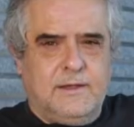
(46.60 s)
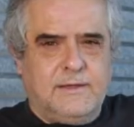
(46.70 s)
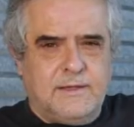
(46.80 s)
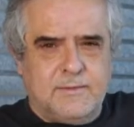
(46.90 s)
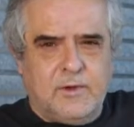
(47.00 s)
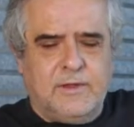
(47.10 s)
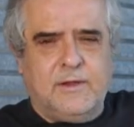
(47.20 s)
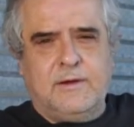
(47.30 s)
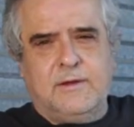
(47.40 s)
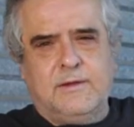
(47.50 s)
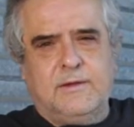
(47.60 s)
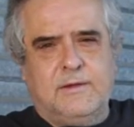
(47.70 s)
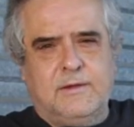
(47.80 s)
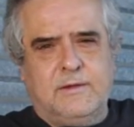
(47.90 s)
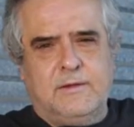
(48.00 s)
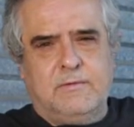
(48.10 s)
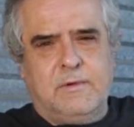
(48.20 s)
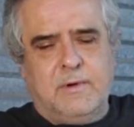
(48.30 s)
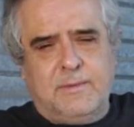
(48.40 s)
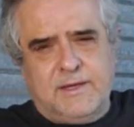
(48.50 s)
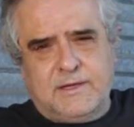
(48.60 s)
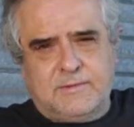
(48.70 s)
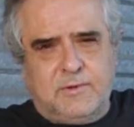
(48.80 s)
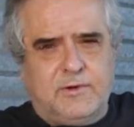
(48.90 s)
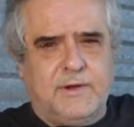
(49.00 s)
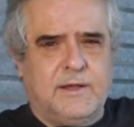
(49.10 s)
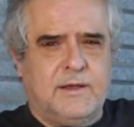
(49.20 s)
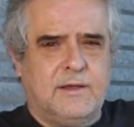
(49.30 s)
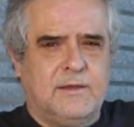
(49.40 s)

In this module, we will be exploring